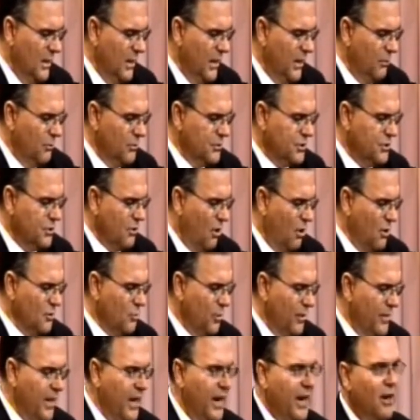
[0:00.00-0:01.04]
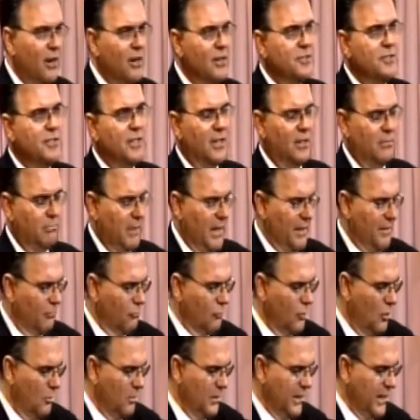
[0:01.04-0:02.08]
He was charged with heresy by the
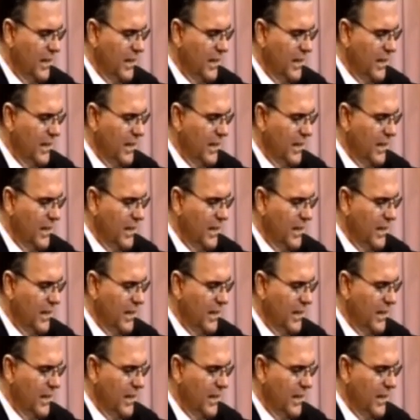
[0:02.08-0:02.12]
Roman